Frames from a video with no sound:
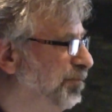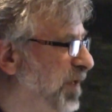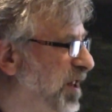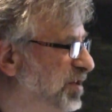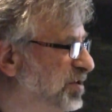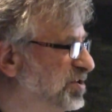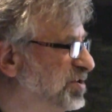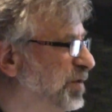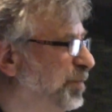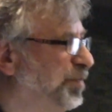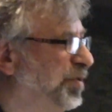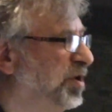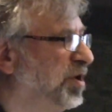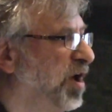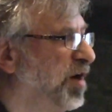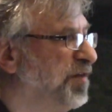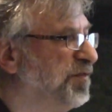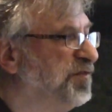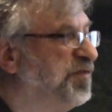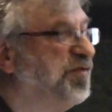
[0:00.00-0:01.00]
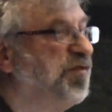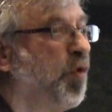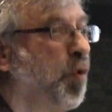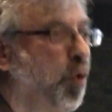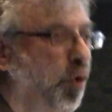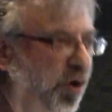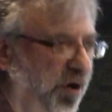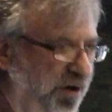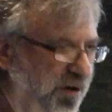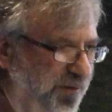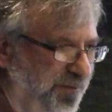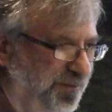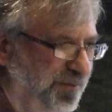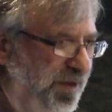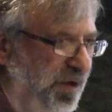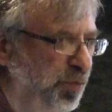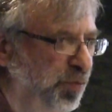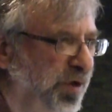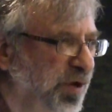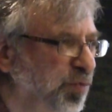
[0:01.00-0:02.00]
multiple of 4.
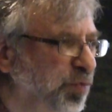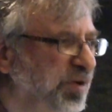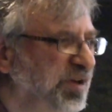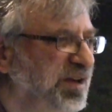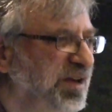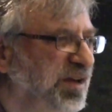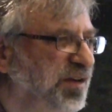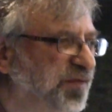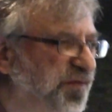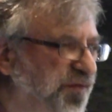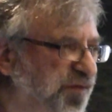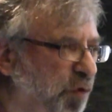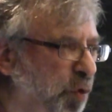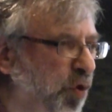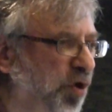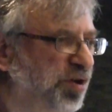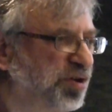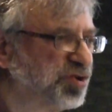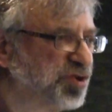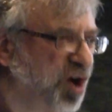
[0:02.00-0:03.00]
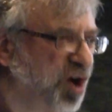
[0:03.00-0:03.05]
We would need 4